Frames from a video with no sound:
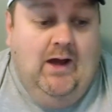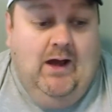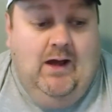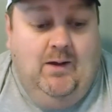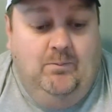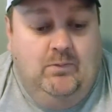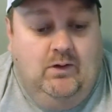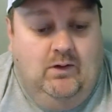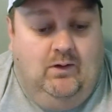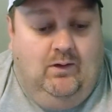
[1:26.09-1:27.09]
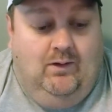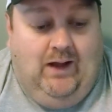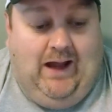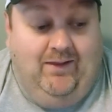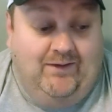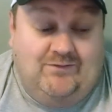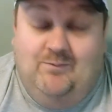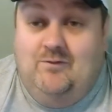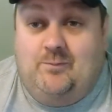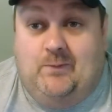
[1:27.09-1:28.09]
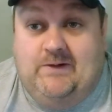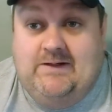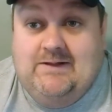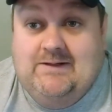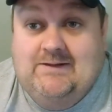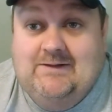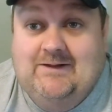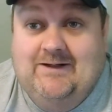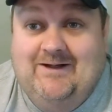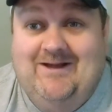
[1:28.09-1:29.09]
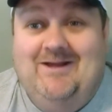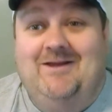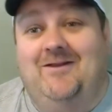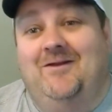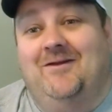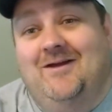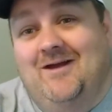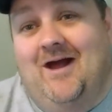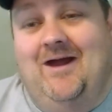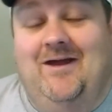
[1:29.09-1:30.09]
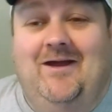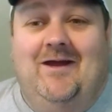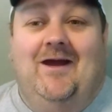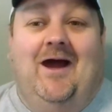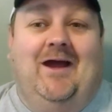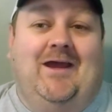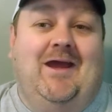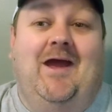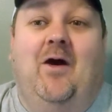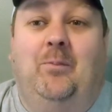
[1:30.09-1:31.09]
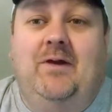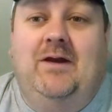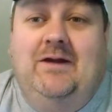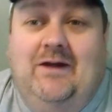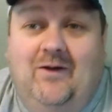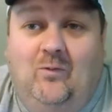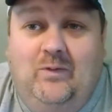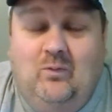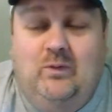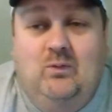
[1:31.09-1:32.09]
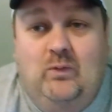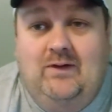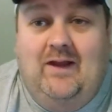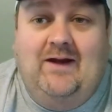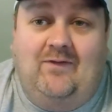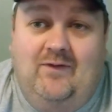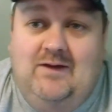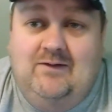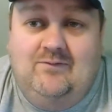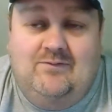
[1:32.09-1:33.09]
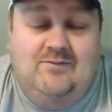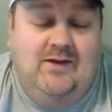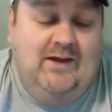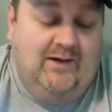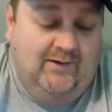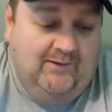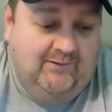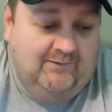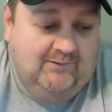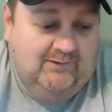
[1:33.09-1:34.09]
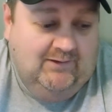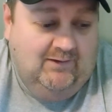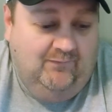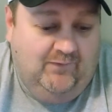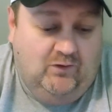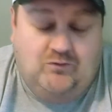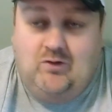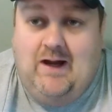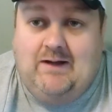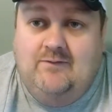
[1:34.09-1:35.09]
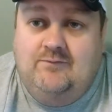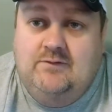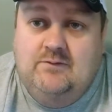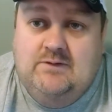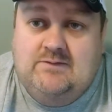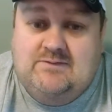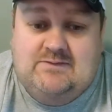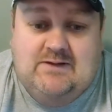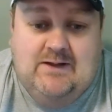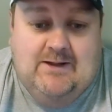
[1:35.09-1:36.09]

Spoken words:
I like something that's pretty. I can't help it. You know, we like things that are attractive to us.